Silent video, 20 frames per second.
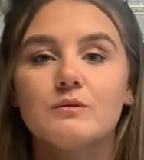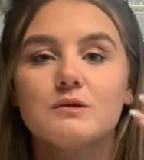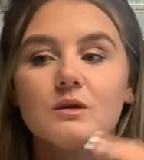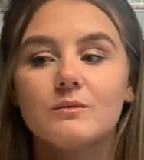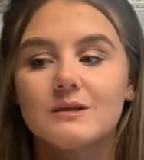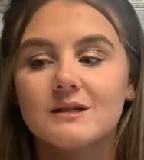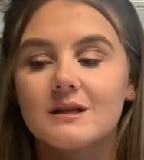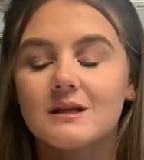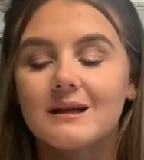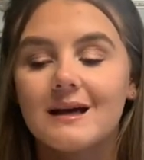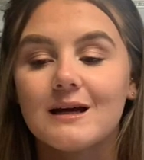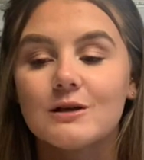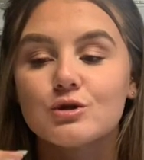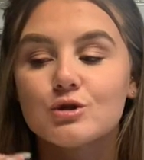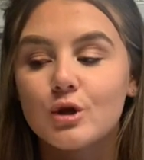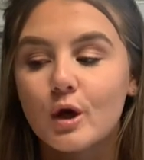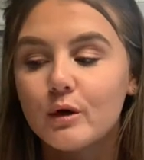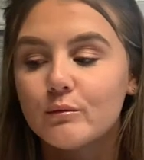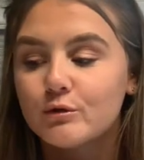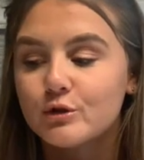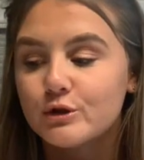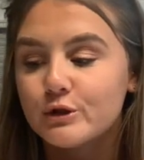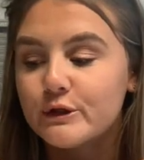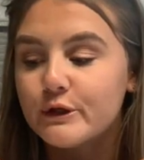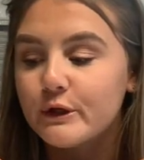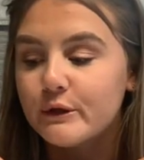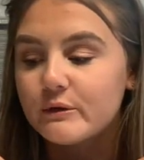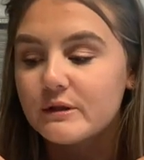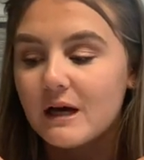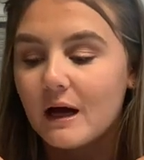so it's going to get so much
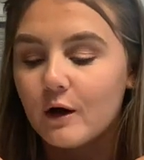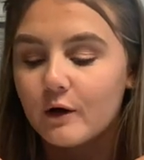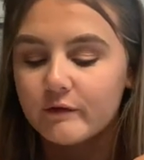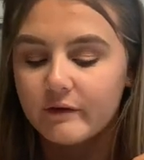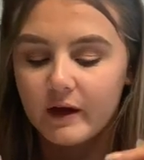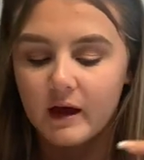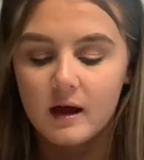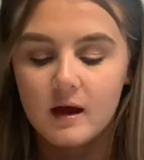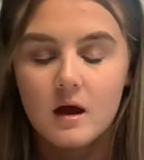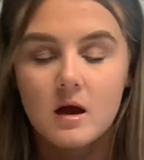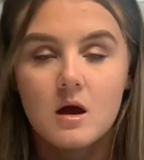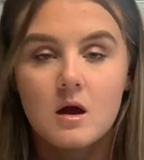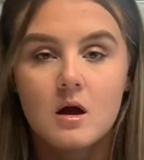use out of it.